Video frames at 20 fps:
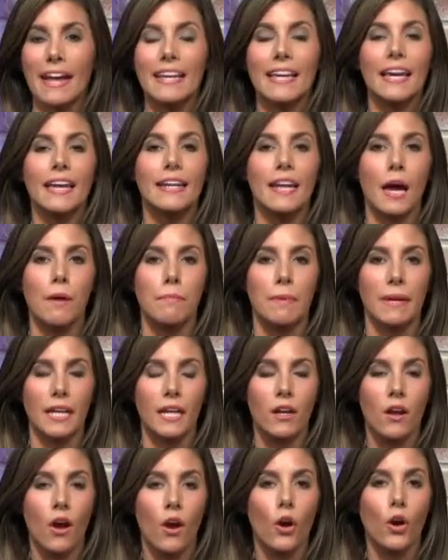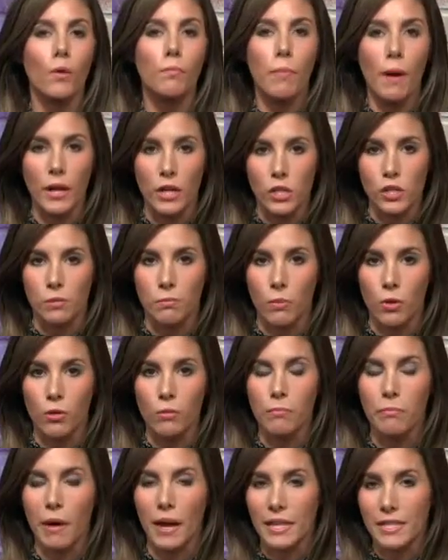and kidnapping are
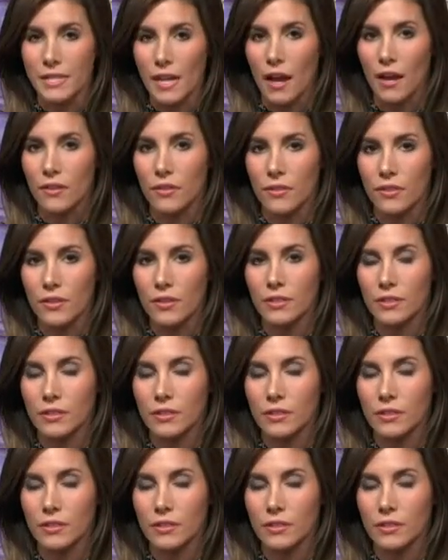punishable by death.